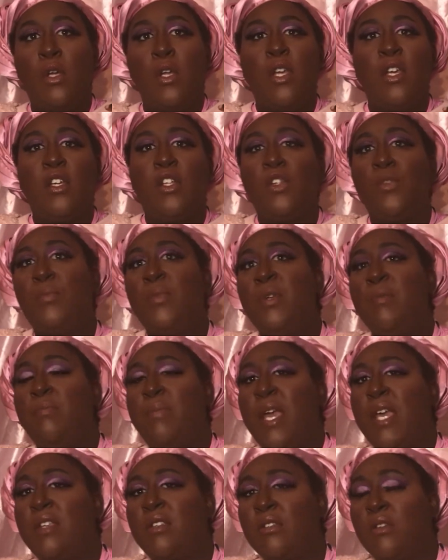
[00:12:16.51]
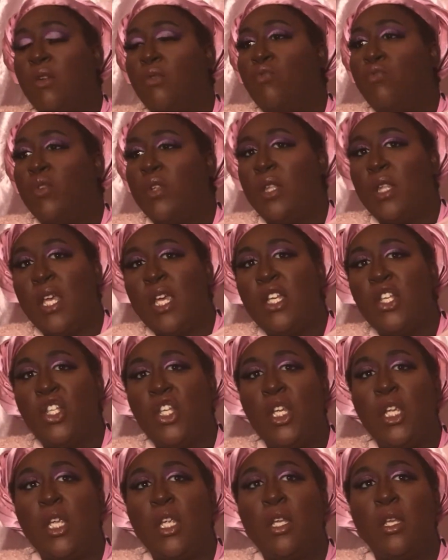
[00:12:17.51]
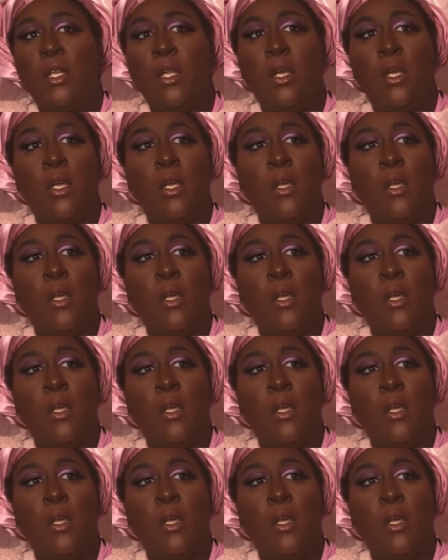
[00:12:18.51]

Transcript: it could be based on religion,